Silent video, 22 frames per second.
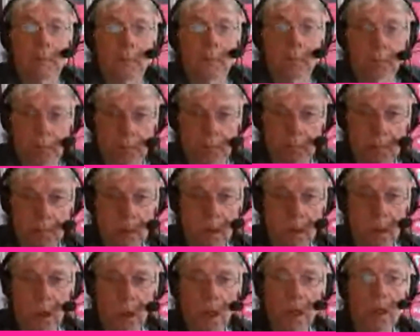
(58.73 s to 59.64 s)
good morning
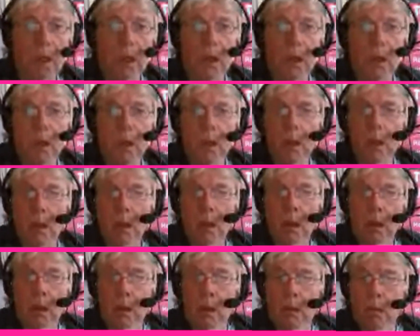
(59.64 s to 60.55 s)
and
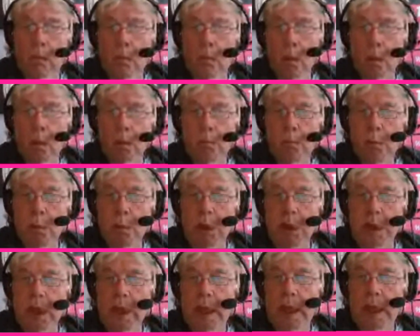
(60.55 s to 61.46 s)
welcome to
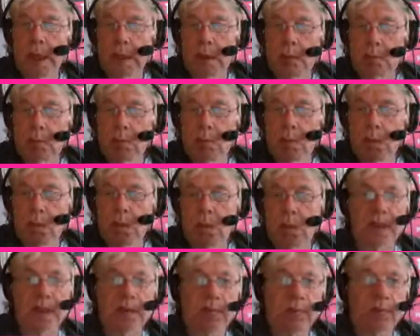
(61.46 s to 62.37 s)
Elevenses again. I'm
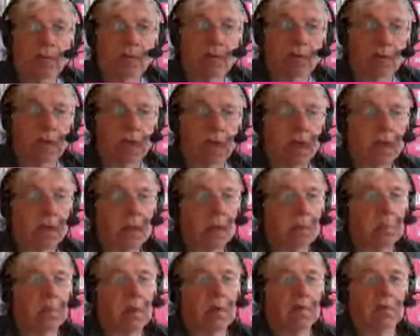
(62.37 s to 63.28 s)
Kevin Williams of
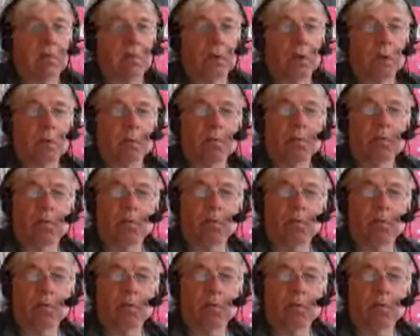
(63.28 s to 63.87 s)
Survival Skills